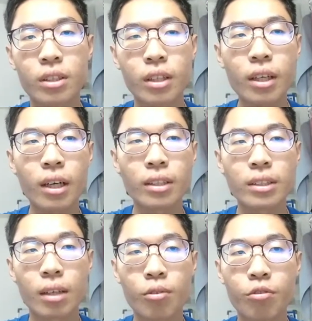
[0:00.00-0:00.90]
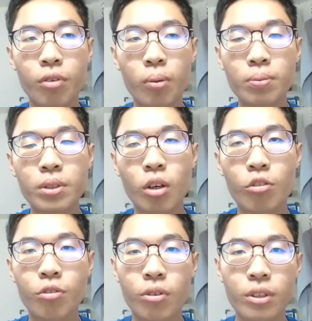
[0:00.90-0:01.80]
There are some forms
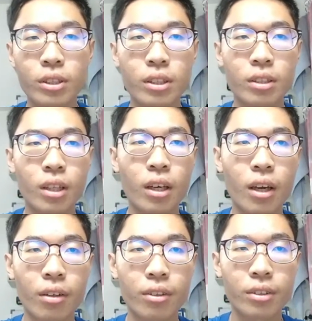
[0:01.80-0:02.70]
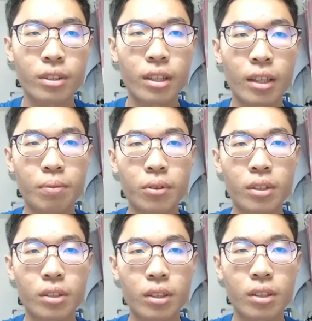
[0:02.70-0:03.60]
of forest areas that are
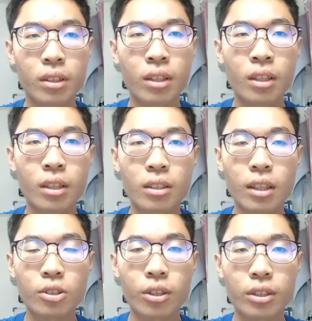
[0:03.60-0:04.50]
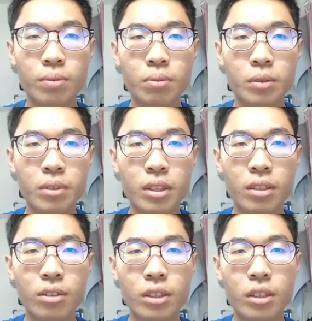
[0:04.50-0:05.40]
protected, such as
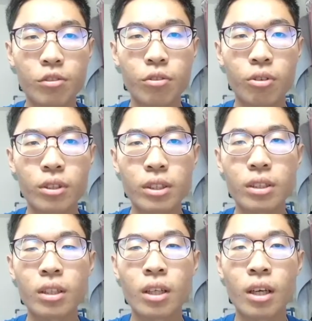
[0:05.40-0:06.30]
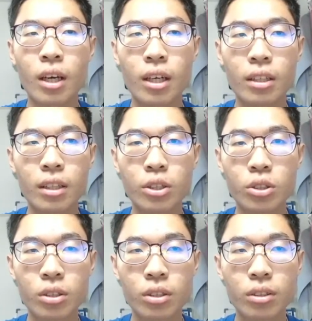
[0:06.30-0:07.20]
permanent reserve forests and
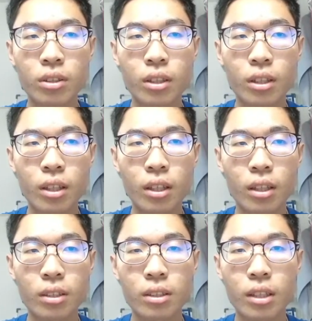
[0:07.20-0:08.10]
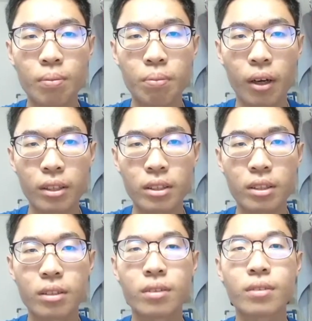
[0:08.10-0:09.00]
national and state parks.